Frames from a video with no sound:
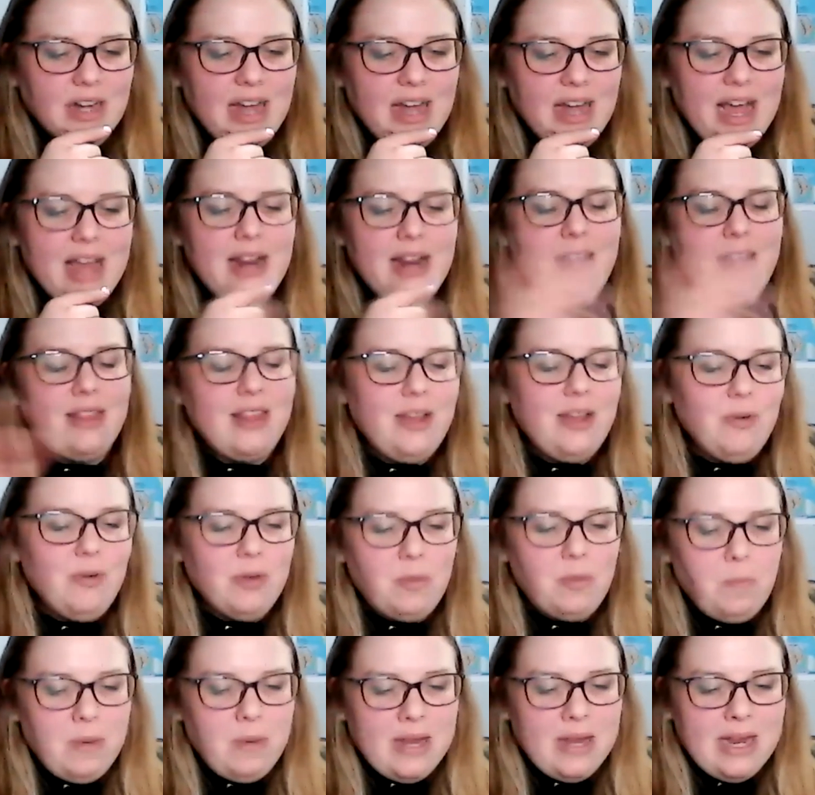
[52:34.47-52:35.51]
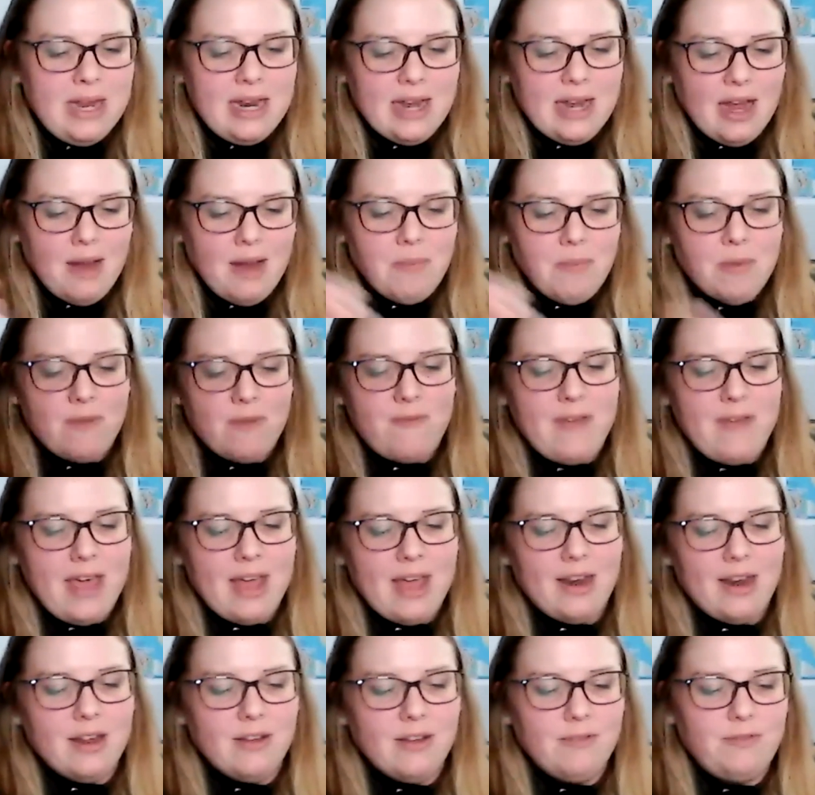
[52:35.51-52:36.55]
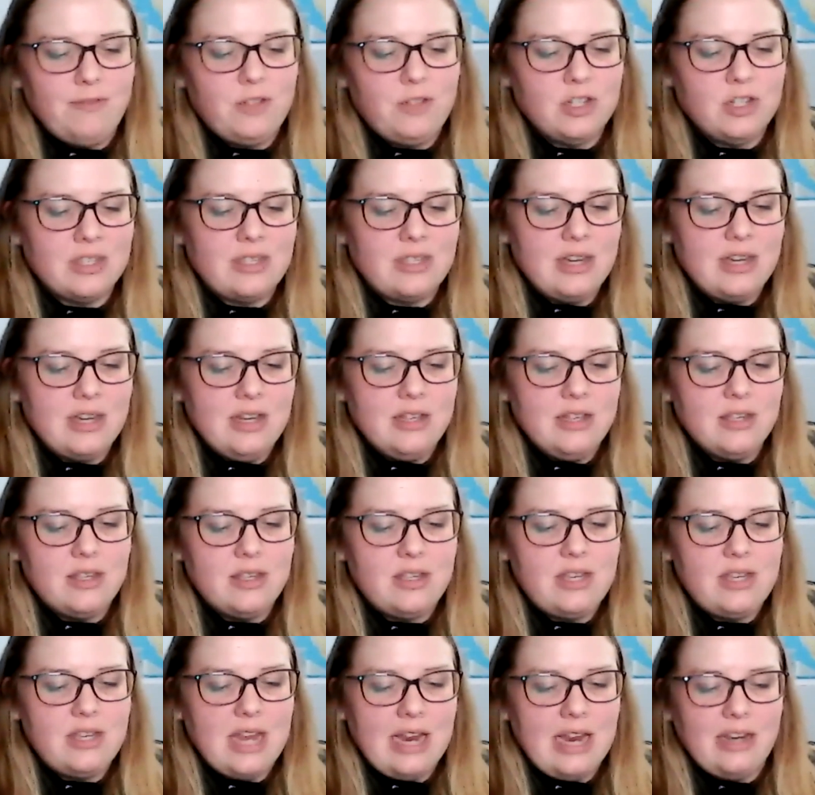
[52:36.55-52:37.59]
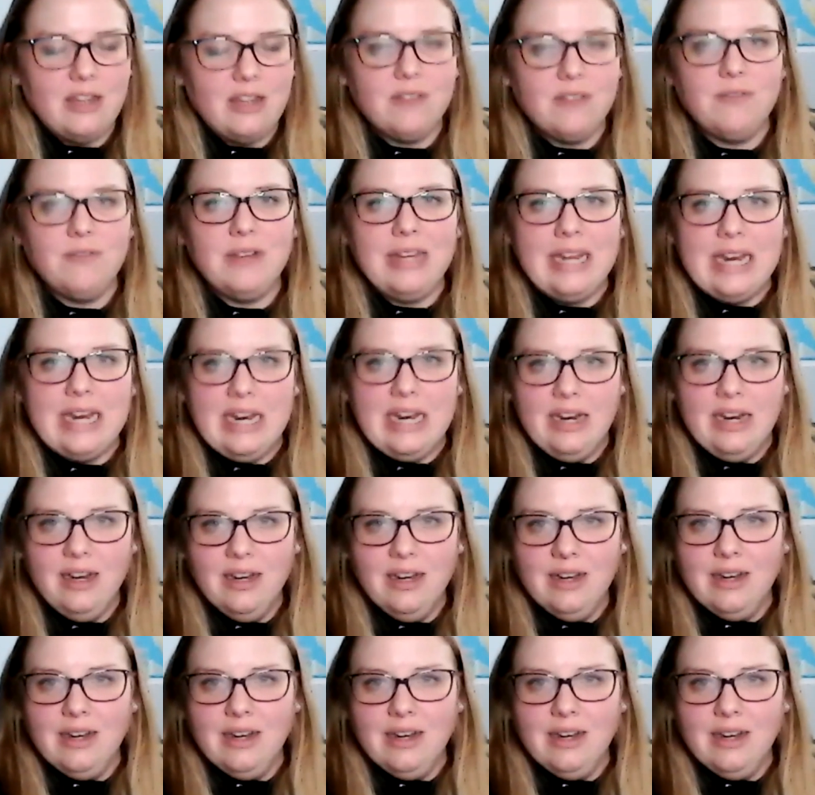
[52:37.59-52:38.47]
Anything with peat, I'm a fan of just instinctively.